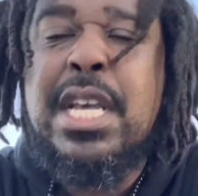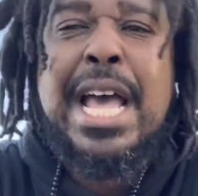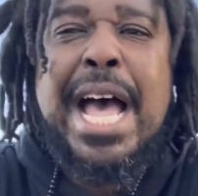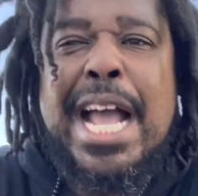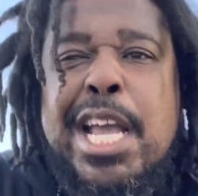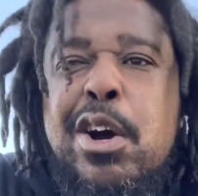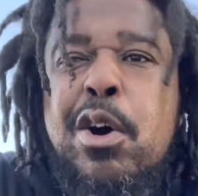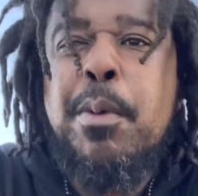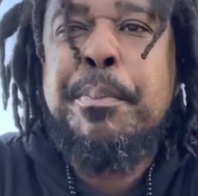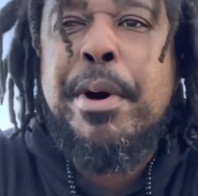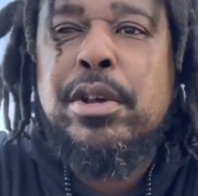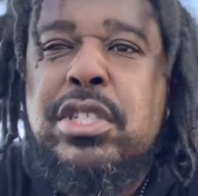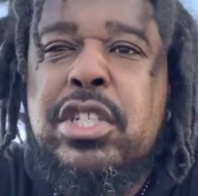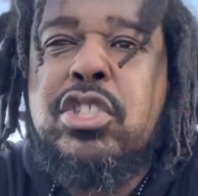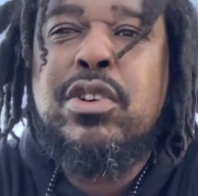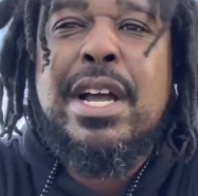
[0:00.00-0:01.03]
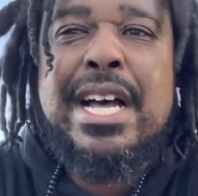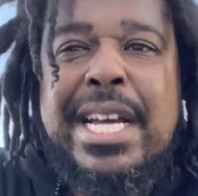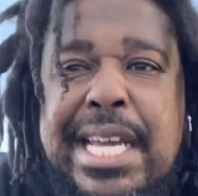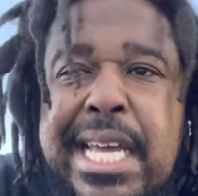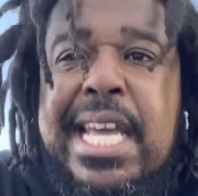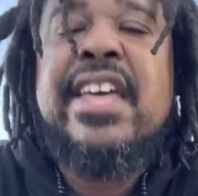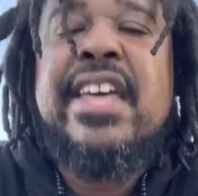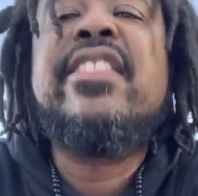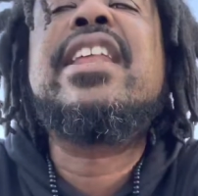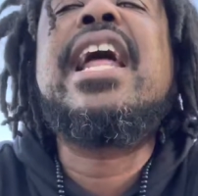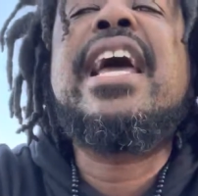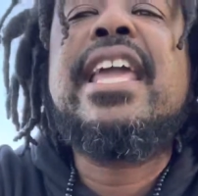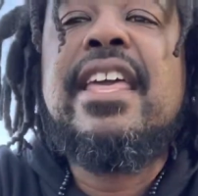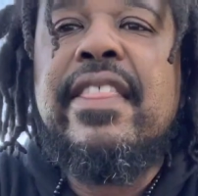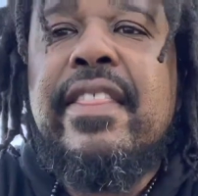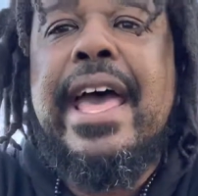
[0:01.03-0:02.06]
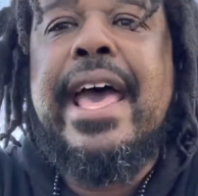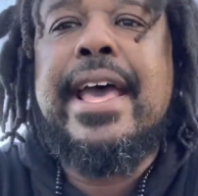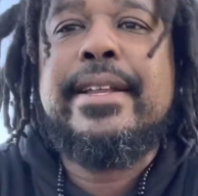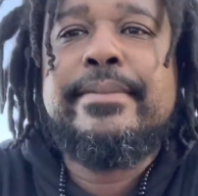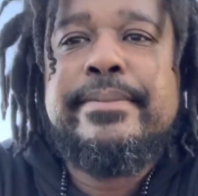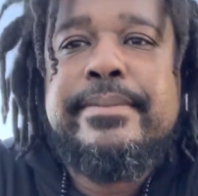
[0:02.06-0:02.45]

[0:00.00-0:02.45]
I go on post a truck and then I get that.